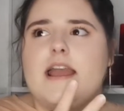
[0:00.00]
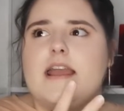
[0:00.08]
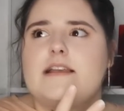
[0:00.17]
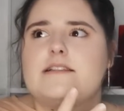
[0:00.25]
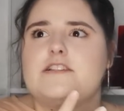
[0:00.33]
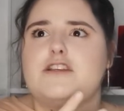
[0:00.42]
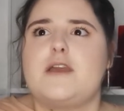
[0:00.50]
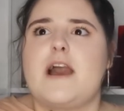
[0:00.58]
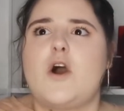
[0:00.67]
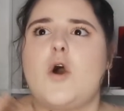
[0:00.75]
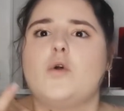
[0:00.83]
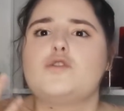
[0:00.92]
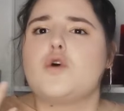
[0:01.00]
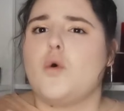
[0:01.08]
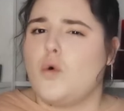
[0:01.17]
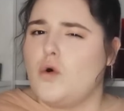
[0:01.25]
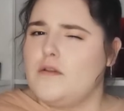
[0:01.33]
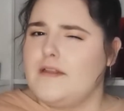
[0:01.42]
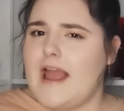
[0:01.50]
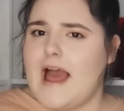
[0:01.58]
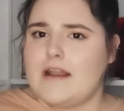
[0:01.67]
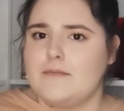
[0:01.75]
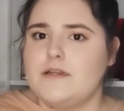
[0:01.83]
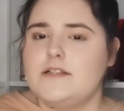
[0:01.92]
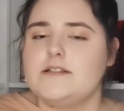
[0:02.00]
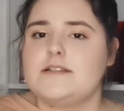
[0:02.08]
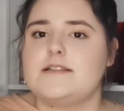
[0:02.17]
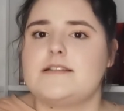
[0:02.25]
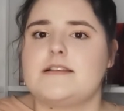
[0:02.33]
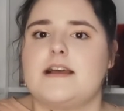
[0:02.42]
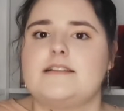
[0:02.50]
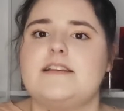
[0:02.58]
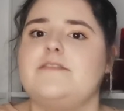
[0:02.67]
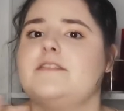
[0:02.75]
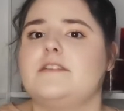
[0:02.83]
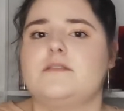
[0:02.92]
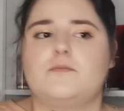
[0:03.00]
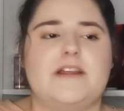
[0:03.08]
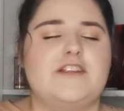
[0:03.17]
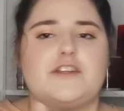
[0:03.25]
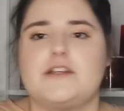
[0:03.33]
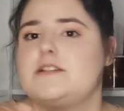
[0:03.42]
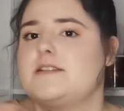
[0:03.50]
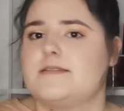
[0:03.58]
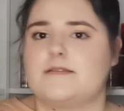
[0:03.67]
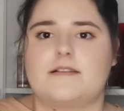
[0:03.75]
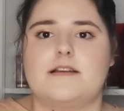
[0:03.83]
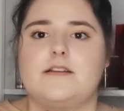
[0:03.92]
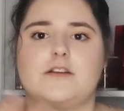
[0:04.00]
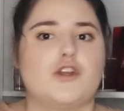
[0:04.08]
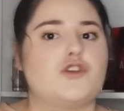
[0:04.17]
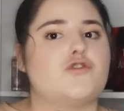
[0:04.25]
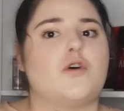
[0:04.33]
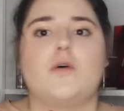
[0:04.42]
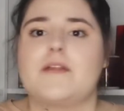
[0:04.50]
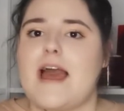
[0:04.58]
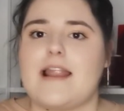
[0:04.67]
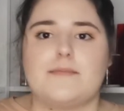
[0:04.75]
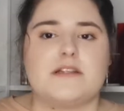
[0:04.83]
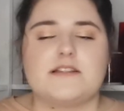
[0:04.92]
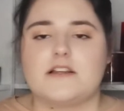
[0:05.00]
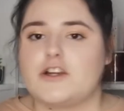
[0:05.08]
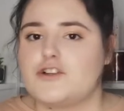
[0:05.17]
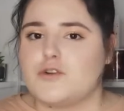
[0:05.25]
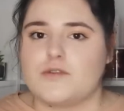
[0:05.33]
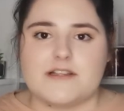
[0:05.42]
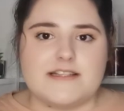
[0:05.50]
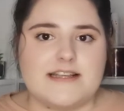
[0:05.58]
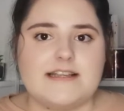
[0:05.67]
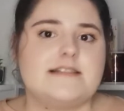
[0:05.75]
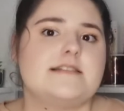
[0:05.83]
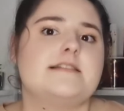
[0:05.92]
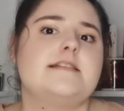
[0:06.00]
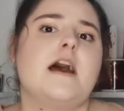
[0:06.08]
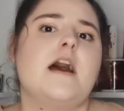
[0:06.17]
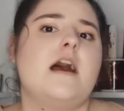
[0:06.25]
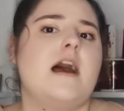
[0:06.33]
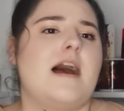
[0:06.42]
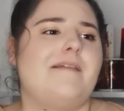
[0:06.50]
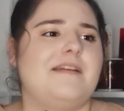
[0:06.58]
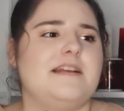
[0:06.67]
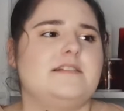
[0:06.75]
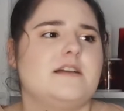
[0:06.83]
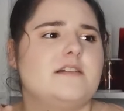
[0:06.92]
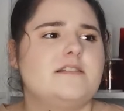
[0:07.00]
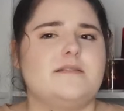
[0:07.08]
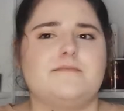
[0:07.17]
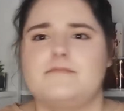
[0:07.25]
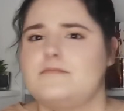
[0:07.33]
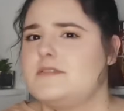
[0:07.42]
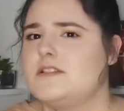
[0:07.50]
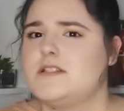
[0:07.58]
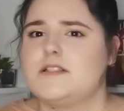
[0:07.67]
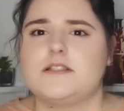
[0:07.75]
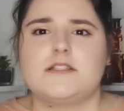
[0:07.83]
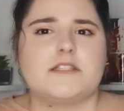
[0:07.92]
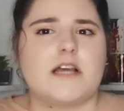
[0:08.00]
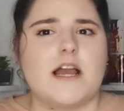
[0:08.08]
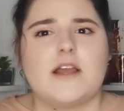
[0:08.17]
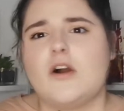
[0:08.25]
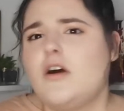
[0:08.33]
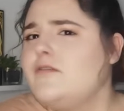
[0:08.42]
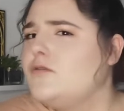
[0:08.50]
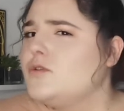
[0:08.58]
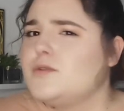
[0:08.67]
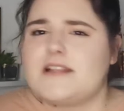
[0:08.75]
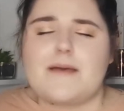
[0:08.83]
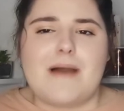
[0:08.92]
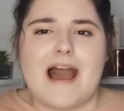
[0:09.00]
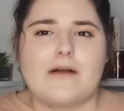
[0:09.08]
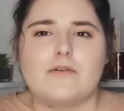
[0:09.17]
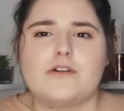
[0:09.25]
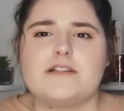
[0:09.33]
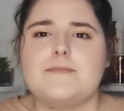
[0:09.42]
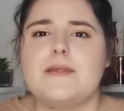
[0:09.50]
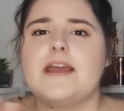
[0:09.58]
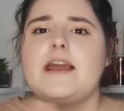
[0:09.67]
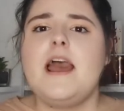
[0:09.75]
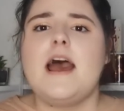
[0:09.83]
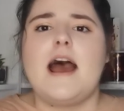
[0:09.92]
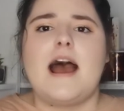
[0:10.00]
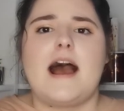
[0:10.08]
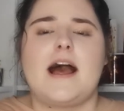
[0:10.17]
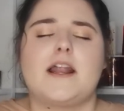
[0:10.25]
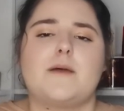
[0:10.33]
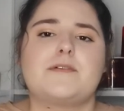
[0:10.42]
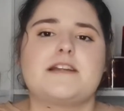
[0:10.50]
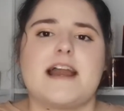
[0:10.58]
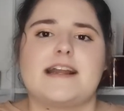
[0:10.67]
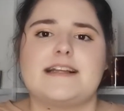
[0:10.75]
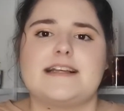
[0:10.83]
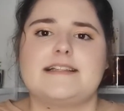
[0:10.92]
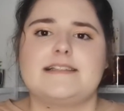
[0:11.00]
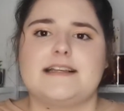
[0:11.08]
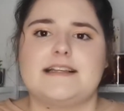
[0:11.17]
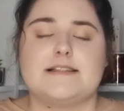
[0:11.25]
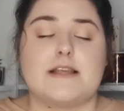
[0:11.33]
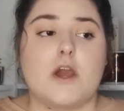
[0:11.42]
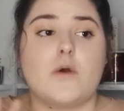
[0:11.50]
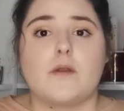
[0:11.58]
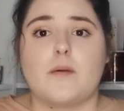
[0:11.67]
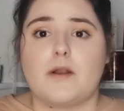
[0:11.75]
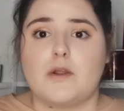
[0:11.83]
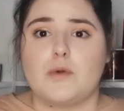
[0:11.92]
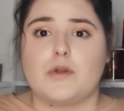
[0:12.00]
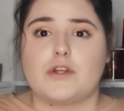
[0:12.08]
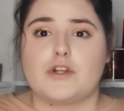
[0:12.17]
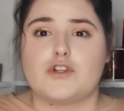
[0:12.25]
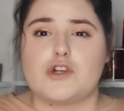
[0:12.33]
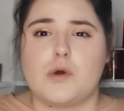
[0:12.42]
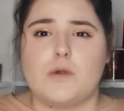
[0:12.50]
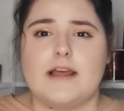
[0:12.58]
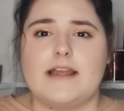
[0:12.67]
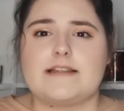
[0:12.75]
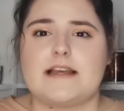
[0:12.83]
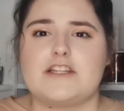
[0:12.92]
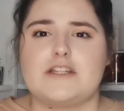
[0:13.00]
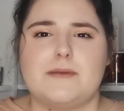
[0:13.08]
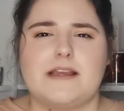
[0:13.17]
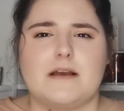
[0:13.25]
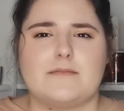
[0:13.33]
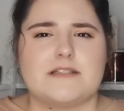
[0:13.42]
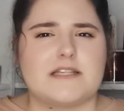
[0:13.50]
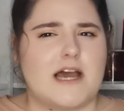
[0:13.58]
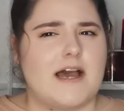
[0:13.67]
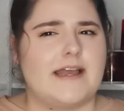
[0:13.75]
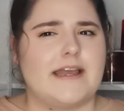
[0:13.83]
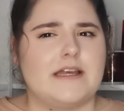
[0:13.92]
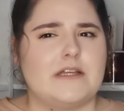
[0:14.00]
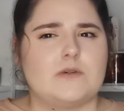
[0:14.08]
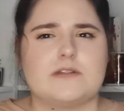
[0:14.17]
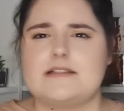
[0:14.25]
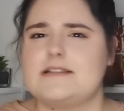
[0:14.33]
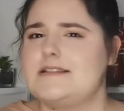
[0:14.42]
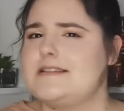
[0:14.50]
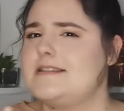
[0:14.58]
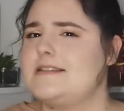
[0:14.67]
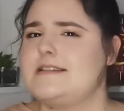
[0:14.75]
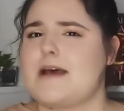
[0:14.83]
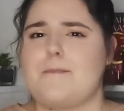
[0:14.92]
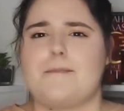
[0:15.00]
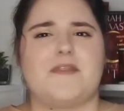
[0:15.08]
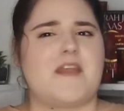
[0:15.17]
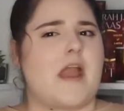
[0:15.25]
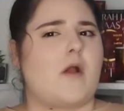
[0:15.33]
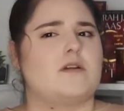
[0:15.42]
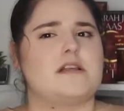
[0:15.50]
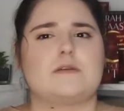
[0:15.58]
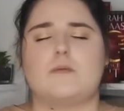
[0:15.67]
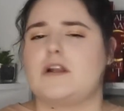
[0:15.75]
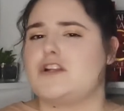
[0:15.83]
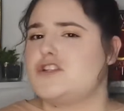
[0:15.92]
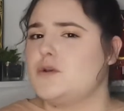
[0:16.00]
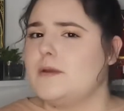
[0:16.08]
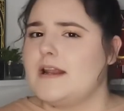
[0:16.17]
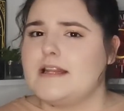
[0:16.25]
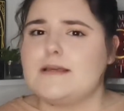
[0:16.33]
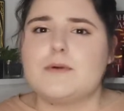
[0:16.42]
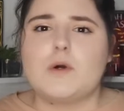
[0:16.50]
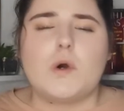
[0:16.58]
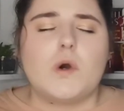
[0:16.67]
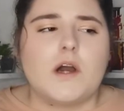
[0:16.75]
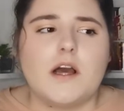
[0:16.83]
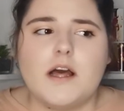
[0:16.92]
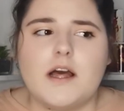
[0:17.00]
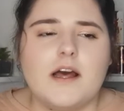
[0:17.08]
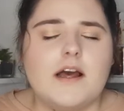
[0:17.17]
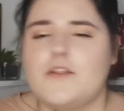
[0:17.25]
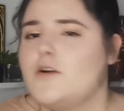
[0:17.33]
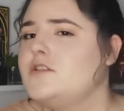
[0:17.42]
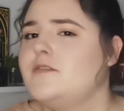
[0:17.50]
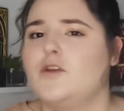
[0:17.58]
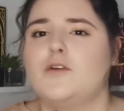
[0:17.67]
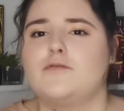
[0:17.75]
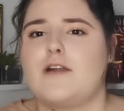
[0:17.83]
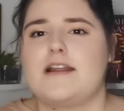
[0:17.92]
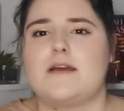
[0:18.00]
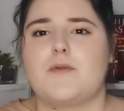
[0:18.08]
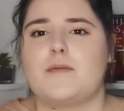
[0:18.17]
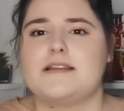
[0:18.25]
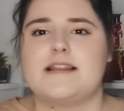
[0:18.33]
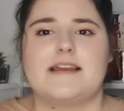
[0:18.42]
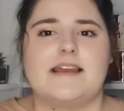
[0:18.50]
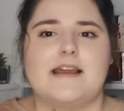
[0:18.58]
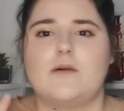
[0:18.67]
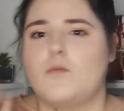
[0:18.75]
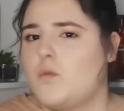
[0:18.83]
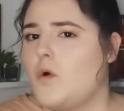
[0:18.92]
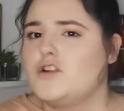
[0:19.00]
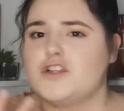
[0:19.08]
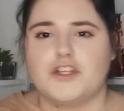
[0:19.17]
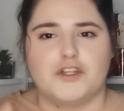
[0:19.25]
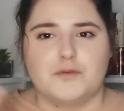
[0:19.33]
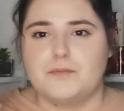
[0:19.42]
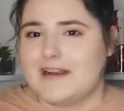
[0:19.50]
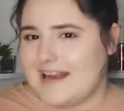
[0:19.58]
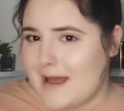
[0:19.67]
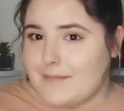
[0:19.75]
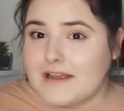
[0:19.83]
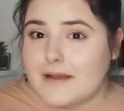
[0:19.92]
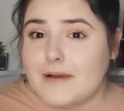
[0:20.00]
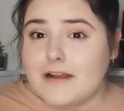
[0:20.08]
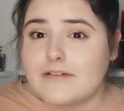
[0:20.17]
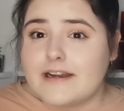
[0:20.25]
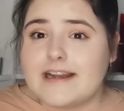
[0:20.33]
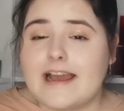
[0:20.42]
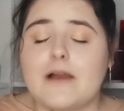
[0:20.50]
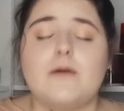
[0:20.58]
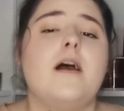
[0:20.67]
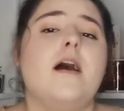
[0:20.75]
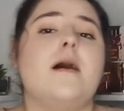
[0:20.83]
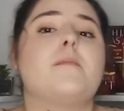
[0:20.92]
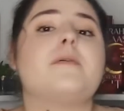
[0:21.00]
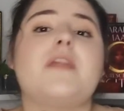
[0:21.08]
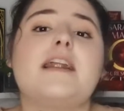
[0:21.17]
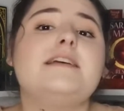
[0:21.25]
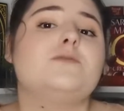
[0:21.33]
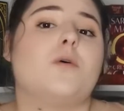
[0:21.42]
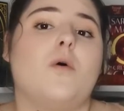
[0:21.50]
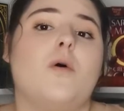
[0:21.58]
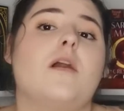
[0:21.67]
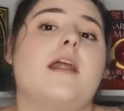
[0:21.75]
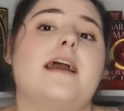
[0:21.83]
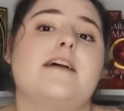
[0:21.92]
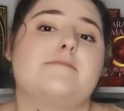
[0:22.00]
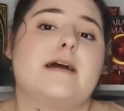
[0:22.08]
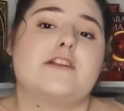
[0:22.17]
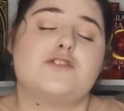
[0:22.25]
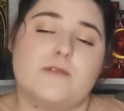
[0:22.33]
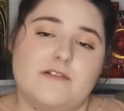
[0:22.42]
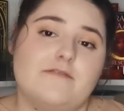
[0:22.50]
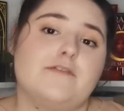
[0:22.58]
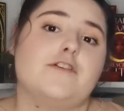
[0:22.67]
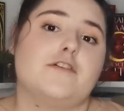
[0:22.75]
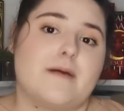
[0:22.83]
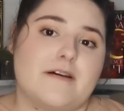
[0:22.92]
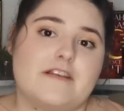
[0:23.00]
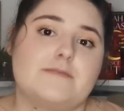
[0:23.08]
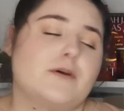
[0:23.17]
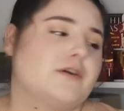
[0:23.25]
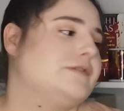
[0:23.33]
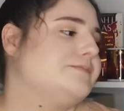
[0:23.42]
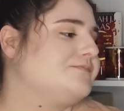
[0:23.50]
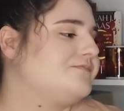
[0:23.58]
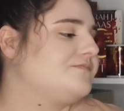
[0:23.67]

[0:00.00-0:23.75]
she holds all the elements and different witches can control the elements to control the seasons and they start to die off or lose their power or something. And our protagonist is the only one who can control it and she becomes tired or something or doesn't want to do it anymore. Those of you who've read it are probably thinking, what are you blabbing about right now? But that is all I have managed to infer about this book.